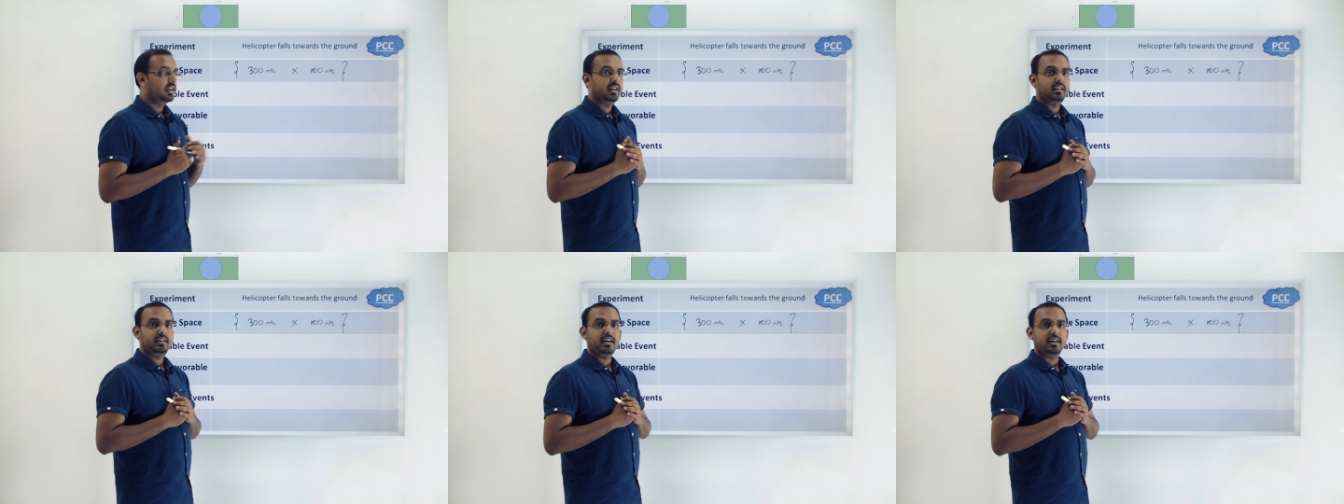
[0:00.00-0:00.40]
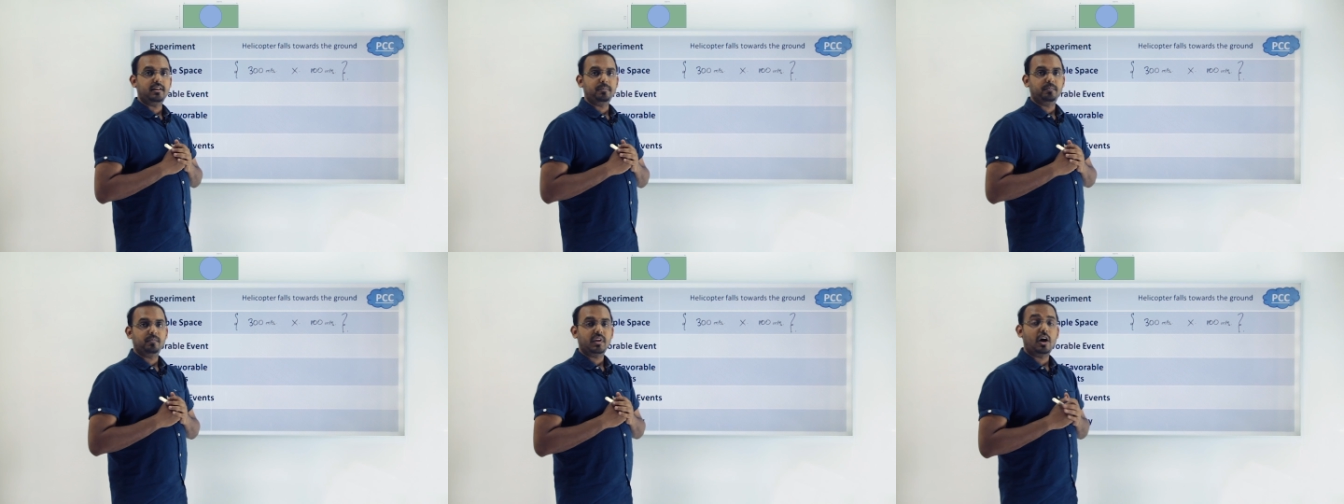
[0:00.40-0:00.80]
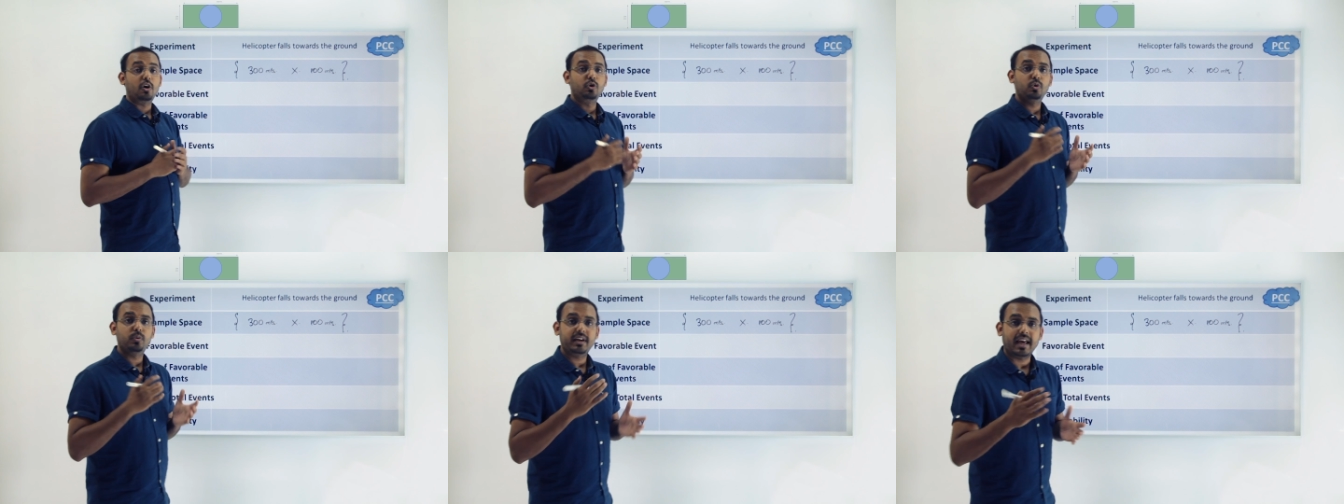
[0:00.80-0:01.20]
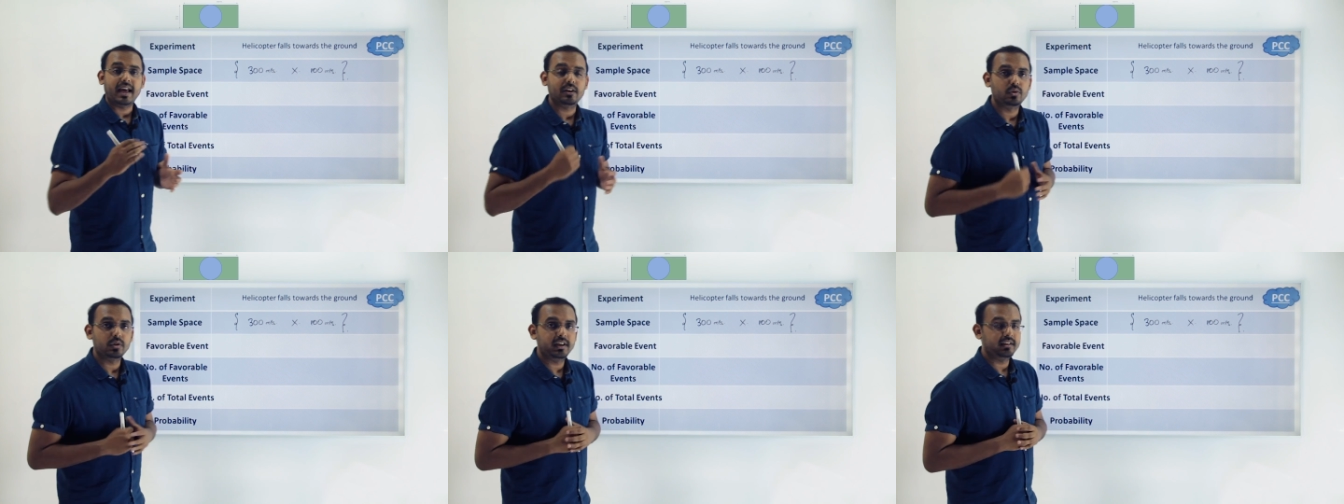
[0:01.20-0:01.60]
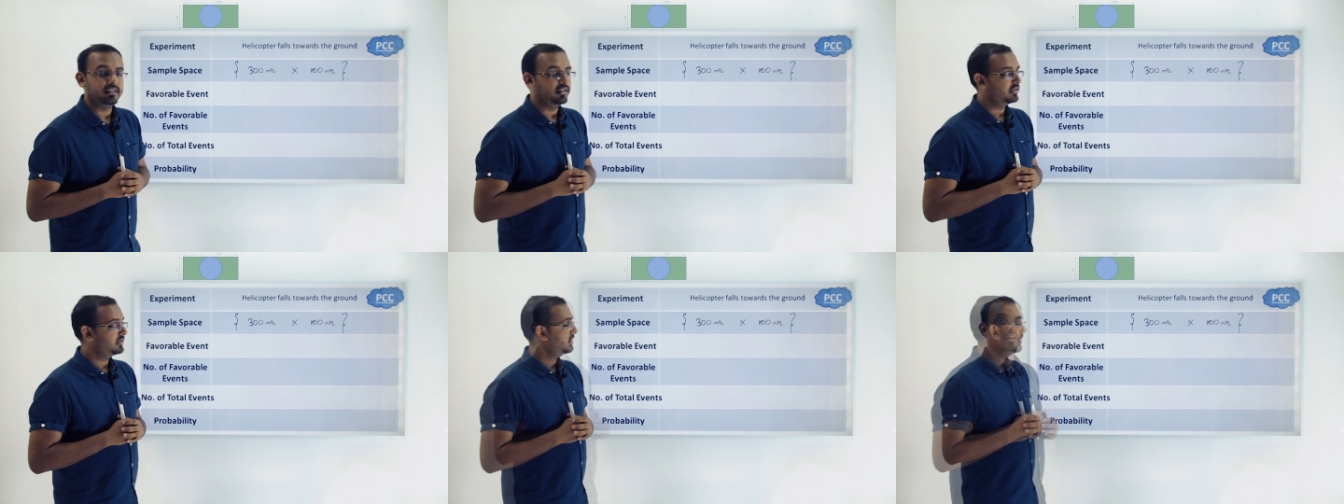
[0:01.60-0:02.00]
thing? How do we calculate
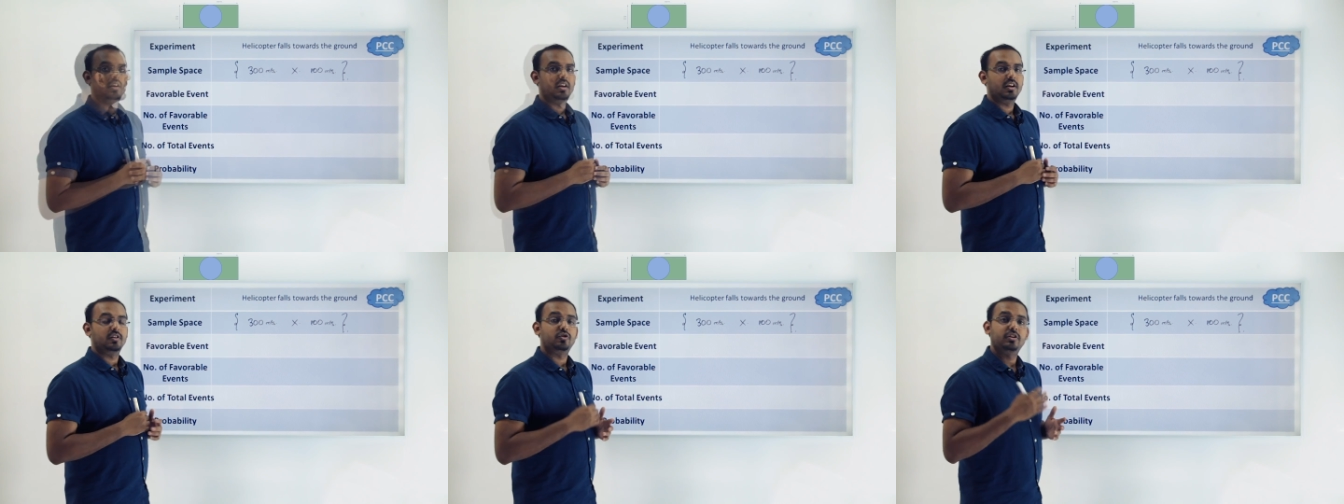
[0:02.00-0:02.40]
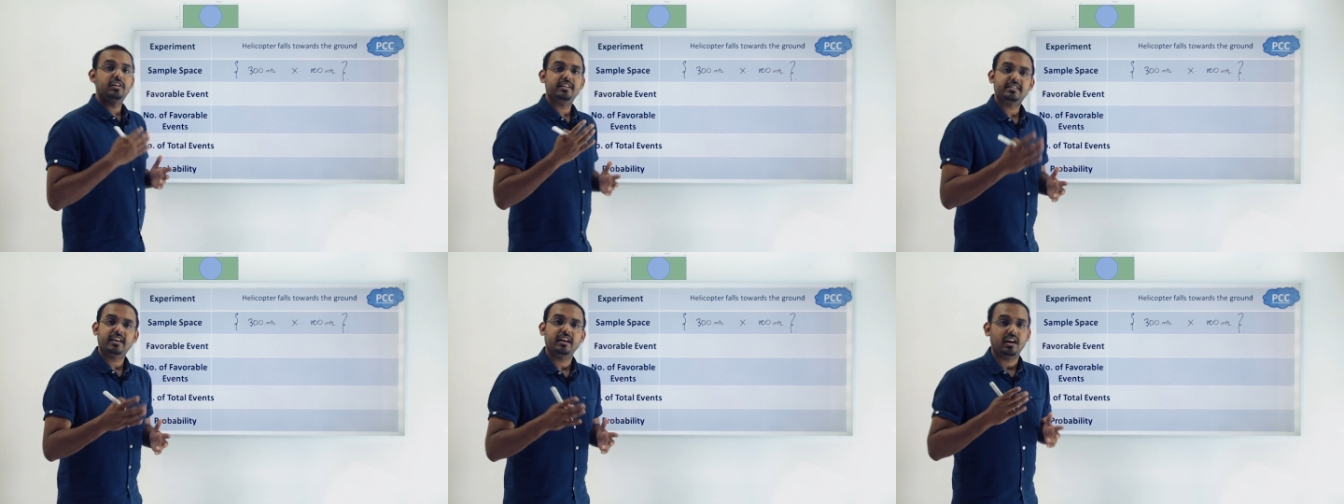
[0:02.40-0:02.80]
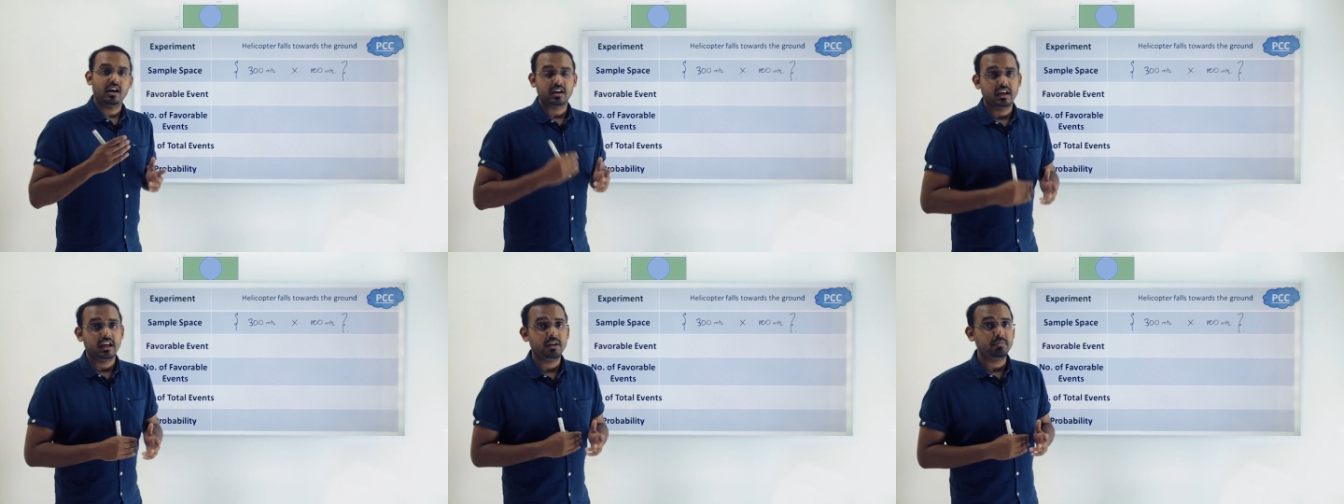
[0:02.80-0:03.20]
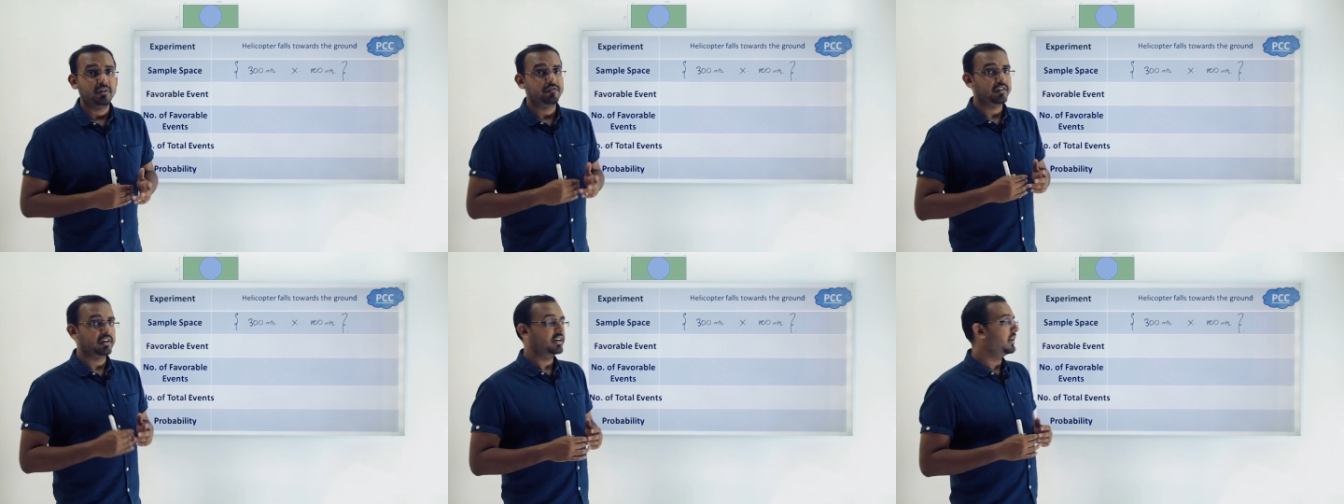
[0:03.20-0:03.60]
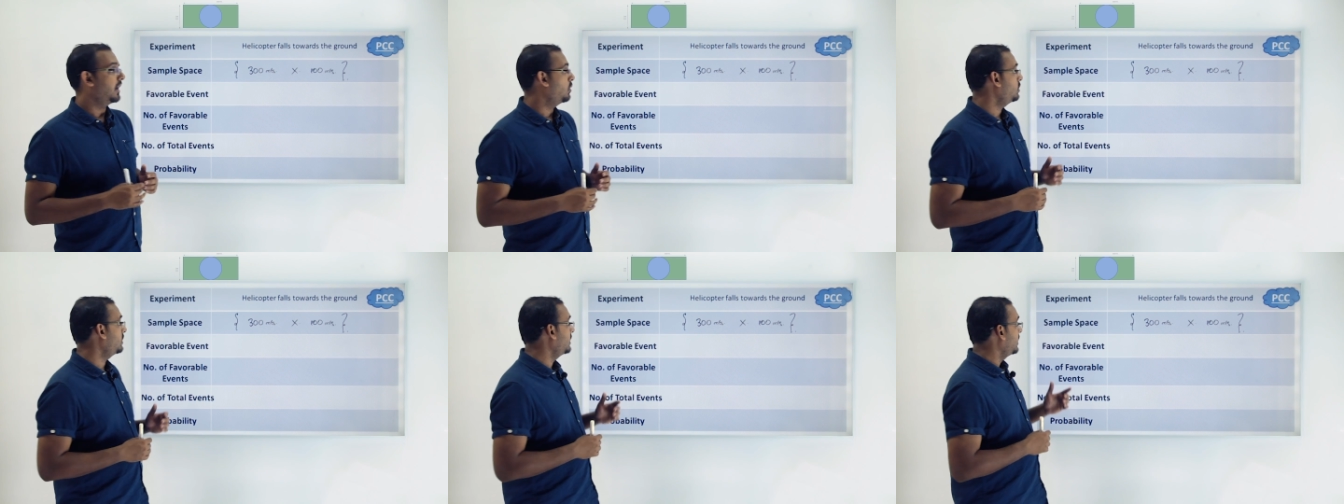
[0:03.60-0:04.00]
this? So this can again be figured
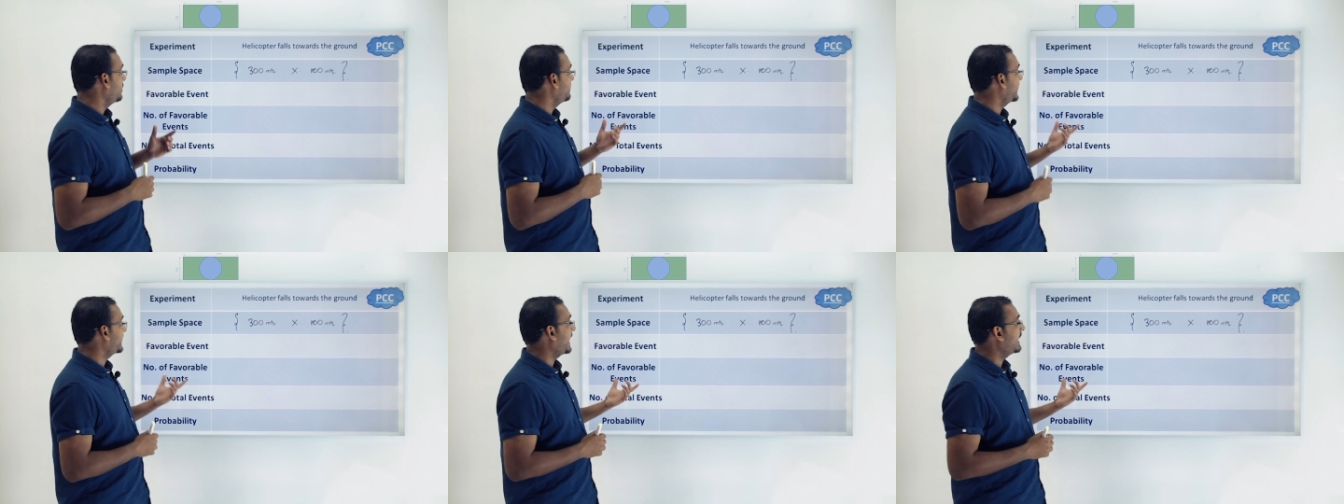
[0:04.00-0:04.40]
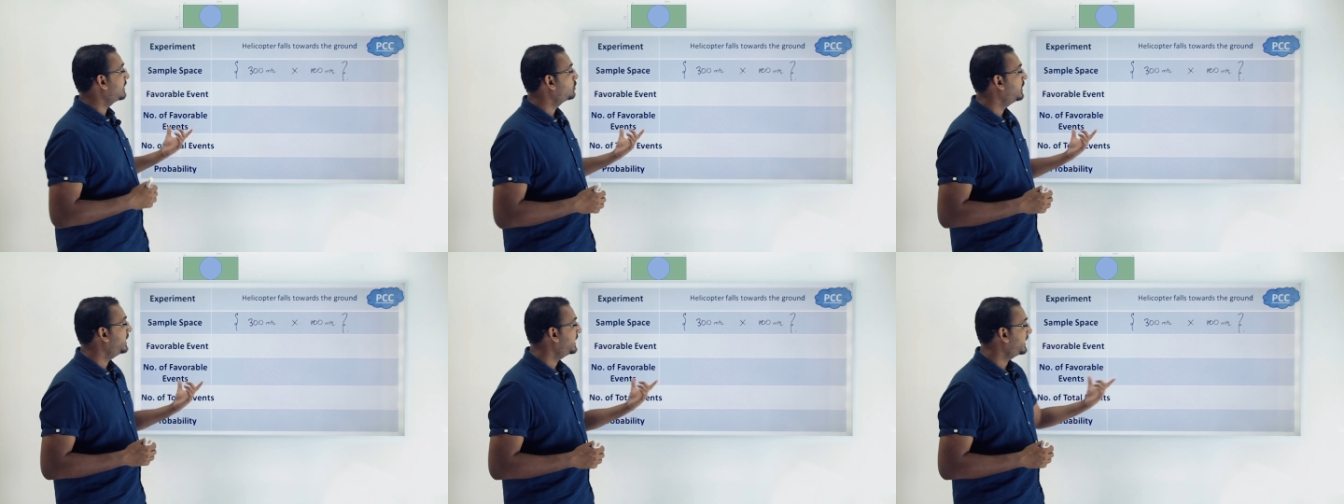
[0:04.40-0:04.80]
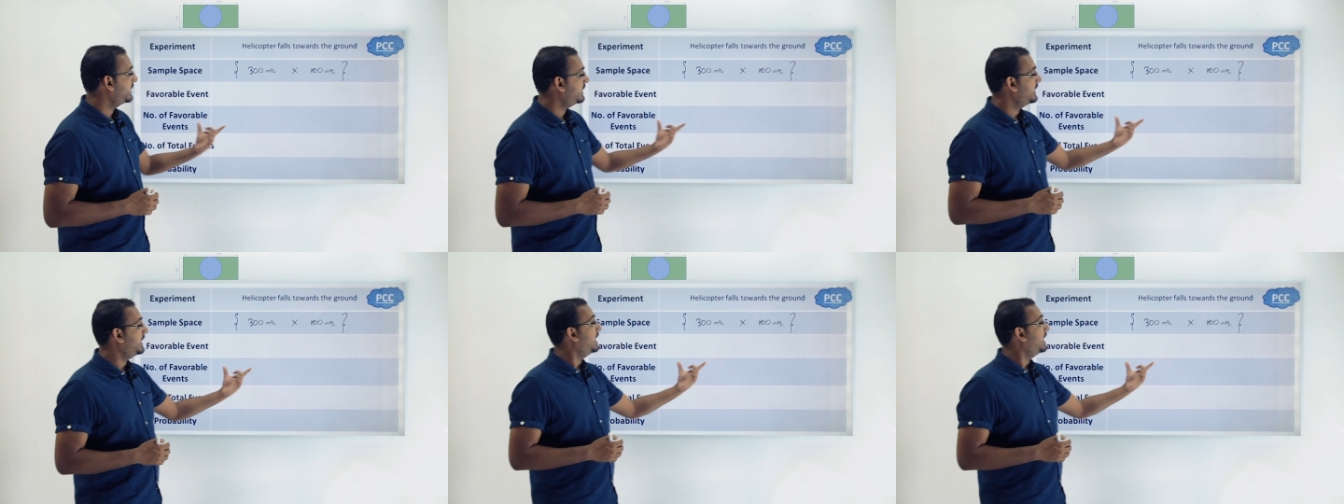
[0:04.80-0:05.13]
out by calculating the